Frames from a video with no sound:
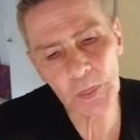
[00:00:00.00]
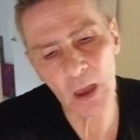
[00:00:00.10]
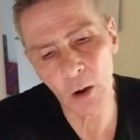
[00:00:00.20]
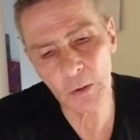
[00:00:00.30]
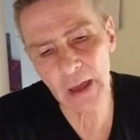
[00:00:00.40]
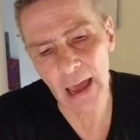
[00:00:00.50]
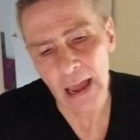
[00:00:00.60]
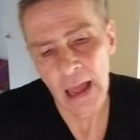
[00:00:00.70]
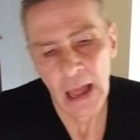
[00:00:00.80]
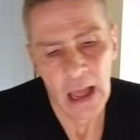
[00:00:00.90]
Okay,
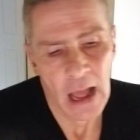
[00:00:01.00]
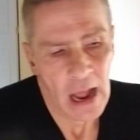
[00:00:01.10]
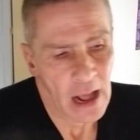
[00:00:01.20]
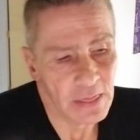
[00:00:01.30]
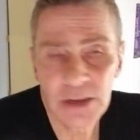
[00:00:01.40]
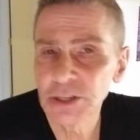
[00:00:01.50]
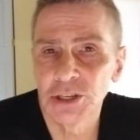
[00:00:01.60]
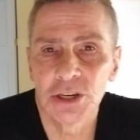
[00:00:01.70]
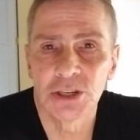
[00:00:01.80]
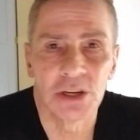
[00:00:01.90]
this is
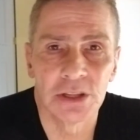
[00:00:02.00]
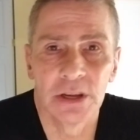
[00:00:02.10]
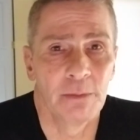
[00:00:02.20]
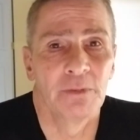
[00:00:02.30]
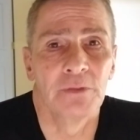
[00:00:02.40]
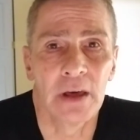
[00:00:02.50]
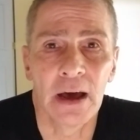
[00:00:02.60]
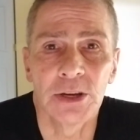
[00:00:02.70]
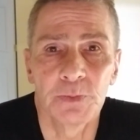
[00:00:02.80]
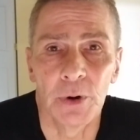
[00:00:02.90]
just a tip of the
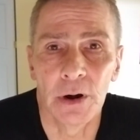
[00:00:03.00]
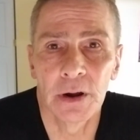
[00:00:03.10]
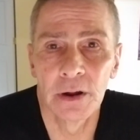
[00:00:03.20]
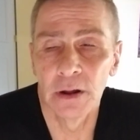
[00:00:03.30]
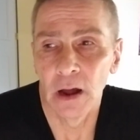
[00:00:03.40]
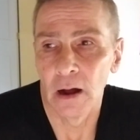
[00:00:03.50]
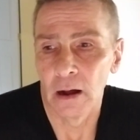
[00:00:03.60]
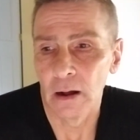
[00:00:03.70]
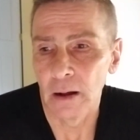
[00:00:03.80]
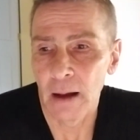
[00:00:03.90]
iceberg.
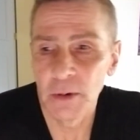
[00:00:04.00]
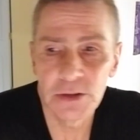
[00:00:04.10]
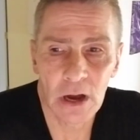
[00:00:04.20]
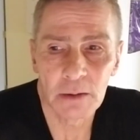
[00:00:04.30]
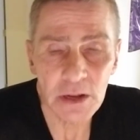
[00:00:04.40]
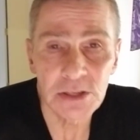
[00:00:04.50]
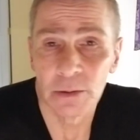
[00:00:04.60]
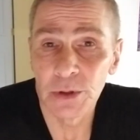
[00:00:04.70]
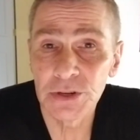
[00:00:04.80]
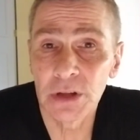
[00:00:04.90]
I'm going to talk about some
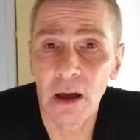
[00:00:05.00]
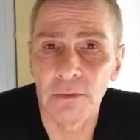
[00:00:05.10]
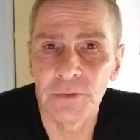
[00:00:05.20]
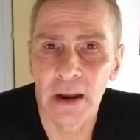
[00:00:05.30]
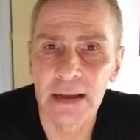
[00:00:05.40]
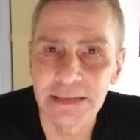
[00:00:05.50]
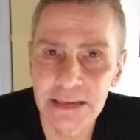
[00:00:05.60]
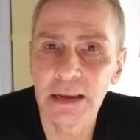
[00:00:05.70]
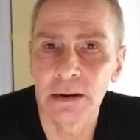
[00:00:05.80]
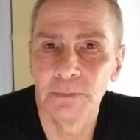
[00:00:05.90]
of the stuff that I
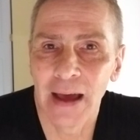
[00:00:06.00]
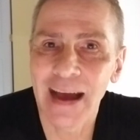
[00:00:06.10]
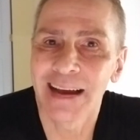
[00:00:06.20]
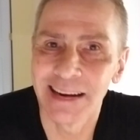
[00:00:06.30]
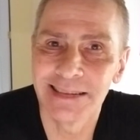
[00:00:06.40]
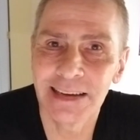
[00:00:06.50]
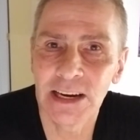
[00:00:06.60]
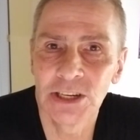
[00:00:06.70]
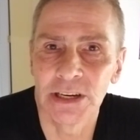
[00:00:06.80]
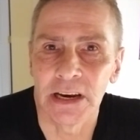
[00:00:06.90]
did back in
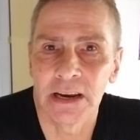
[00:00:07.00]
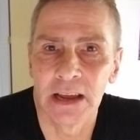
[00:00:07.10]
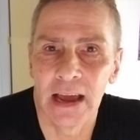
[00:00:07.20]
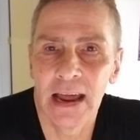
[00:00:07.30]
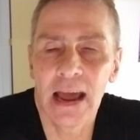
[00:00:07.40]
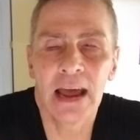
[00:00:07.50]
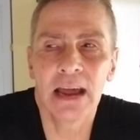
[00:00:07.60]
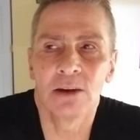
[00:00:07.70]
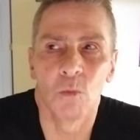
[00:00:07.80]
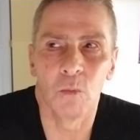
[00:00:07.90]
addiction.
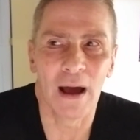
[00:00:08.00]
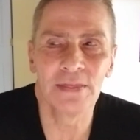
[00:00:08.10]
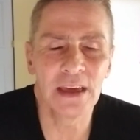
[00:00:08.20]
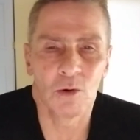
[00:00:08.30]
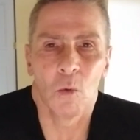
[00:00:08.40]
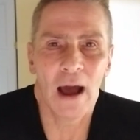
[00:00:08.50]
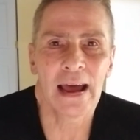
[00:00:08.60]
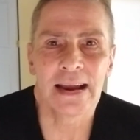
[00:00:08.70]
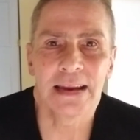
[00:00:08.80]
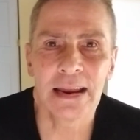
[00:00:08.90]
And I think why
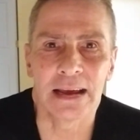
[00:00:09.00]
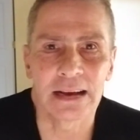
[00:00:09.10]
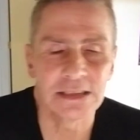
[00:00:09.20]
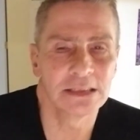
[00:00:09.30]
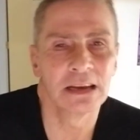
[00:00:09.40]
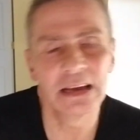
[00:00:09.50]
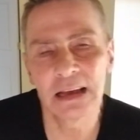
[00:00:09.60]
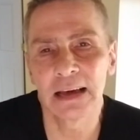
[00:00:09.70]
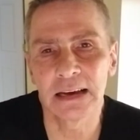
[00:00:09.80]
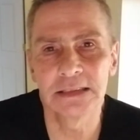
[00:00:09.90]
I did it. Because
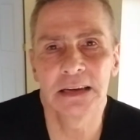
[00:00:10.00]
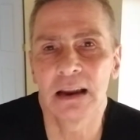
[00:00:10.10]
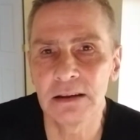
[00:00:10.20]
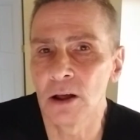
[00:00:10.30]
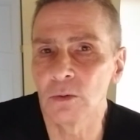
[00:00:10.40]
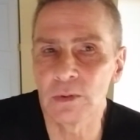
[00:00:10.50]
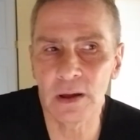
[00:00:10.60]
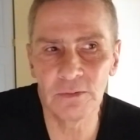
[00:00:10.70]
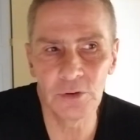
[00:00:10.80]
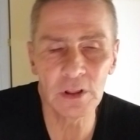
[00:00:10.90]
like I said,
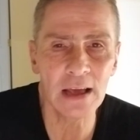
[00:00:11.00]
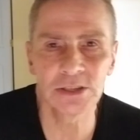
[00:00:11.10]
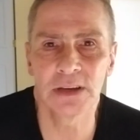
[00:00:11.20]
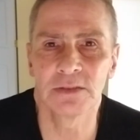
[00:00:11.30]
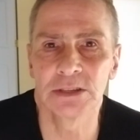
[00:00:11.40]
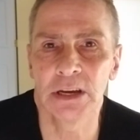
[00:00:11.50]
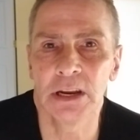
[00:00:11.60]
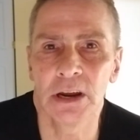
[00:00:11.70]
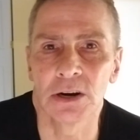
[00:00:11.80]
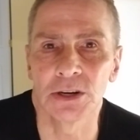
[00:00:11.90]
for the last 17
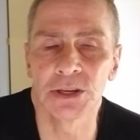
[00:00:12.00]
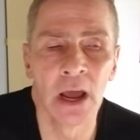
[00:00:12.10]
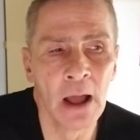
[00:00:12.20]
years,